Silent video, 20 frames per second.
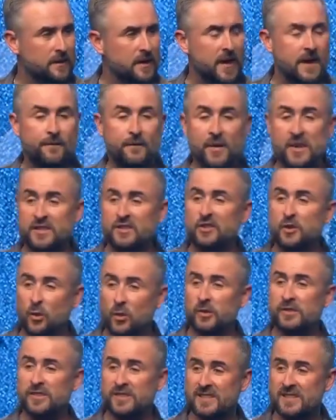If it's
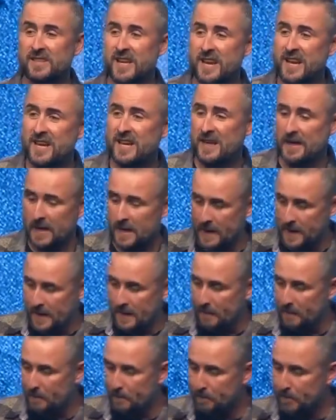your sin,
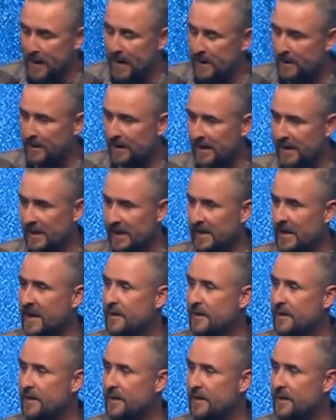bury it.